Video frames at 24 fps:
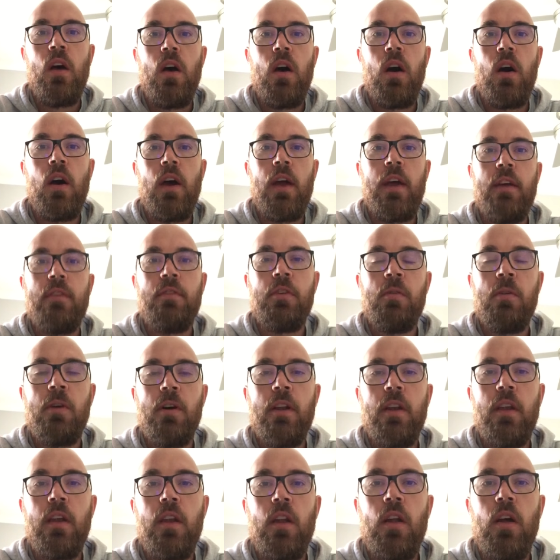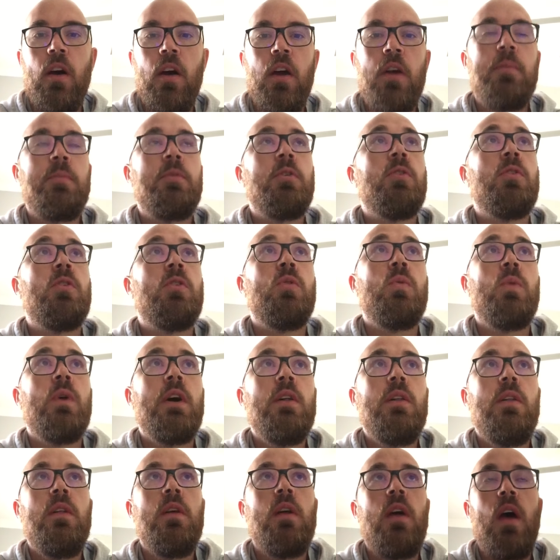Hi everyone, I hope you're all
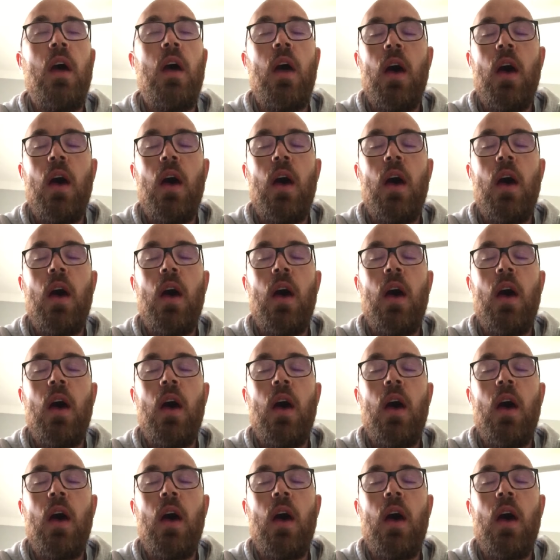well.